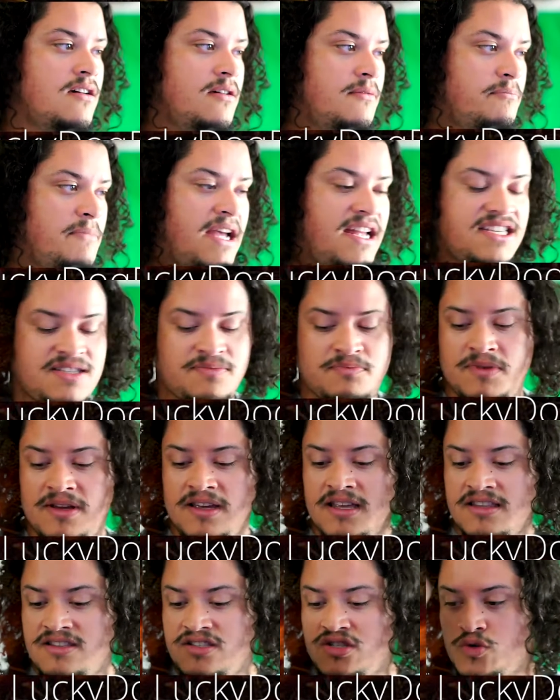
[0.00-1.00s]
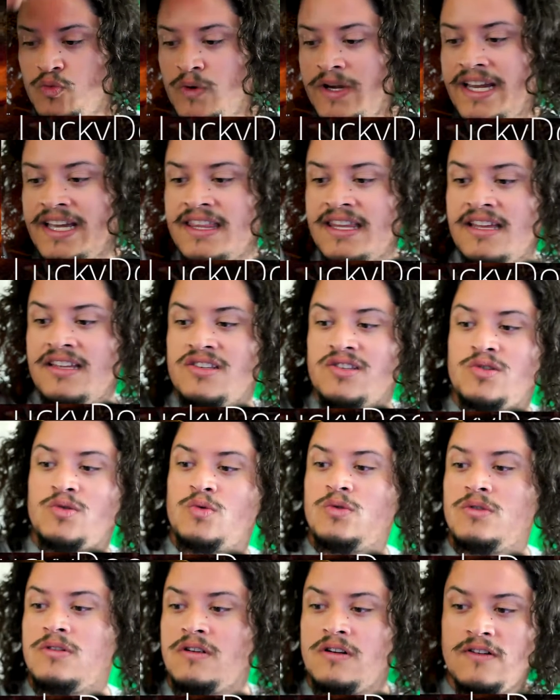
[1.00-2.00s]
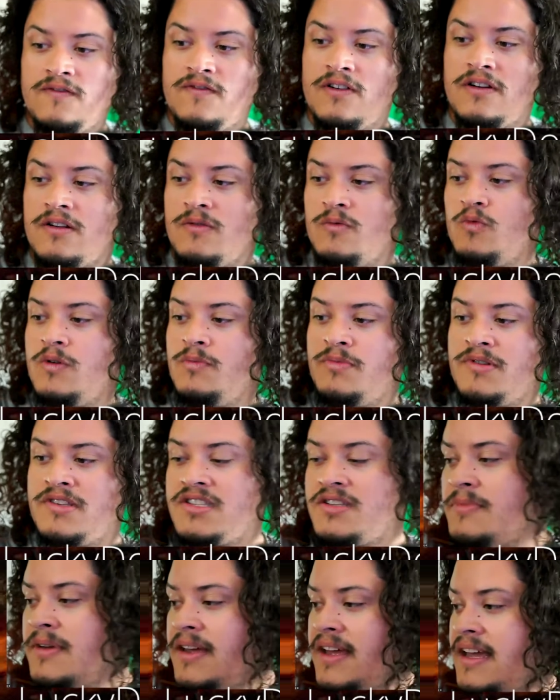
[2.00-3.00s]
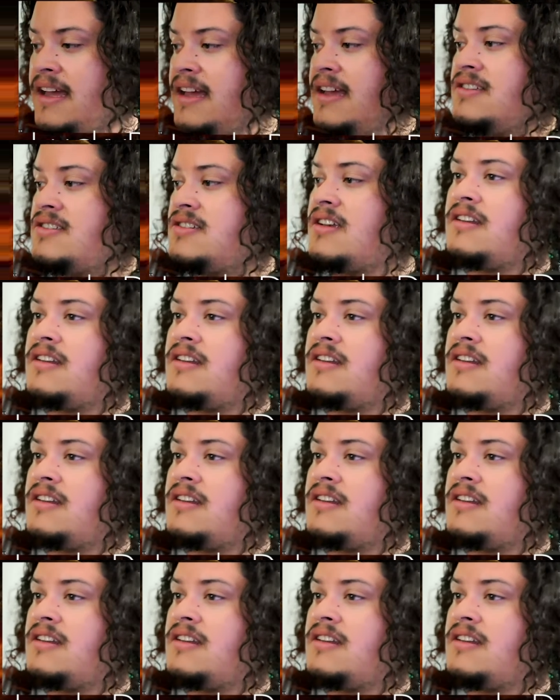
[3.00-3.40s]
Matt Smith swinging that sword, fucking whooping some ass,